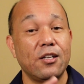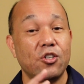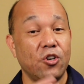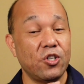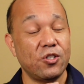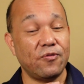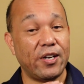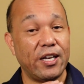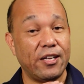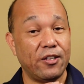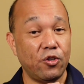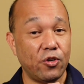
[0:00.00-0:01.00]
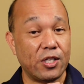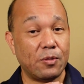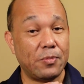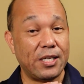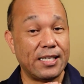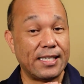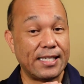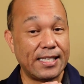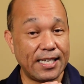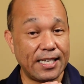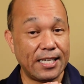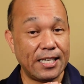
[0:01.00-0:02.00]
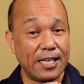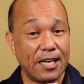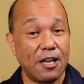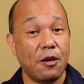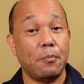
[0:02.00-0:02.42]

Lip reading: charges via USB-C,